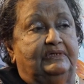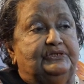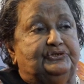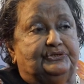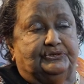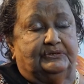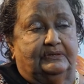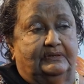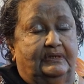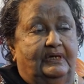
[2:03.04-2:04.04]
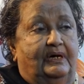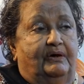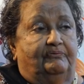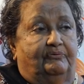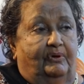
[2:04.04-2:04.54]
literature
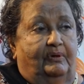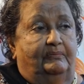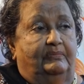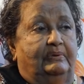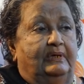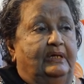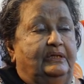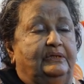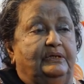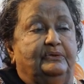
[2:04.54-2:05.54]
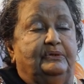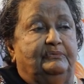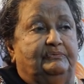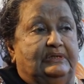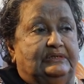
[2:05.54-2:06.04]
from the
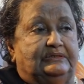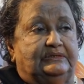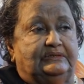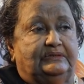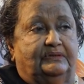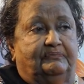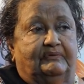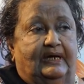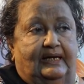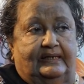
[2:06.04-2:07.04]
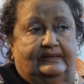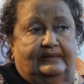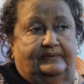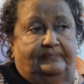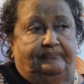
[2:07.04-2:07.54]
University of
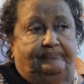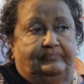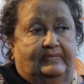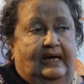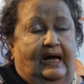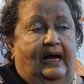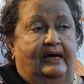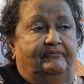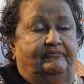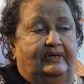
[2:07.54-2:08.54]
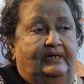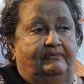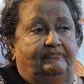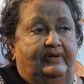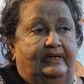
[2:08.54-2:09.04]
Kalania. I
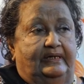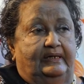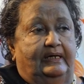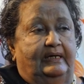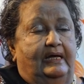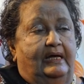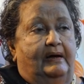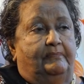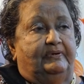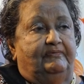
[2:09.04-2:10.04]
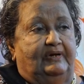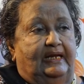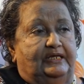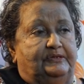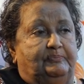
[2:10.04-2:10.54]
feel very
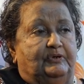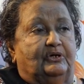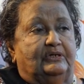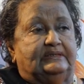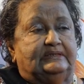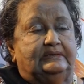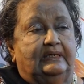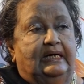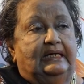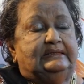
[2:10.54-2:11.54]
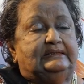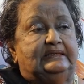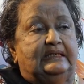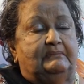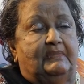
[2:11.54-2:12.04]
privileged because
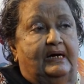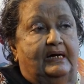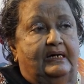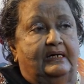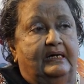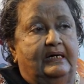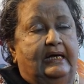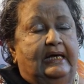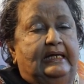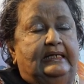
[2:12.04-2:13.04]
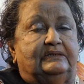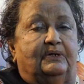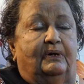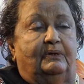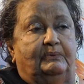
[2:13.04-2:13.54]
cinema is
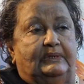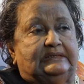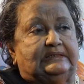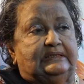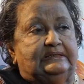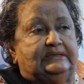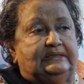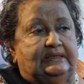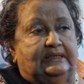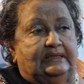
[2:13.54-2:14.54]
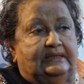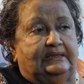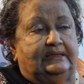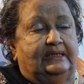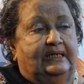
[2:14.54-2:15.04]
always considered
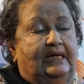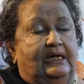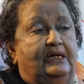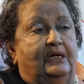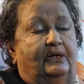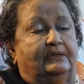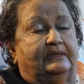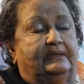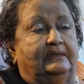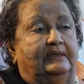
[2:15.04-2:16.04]
not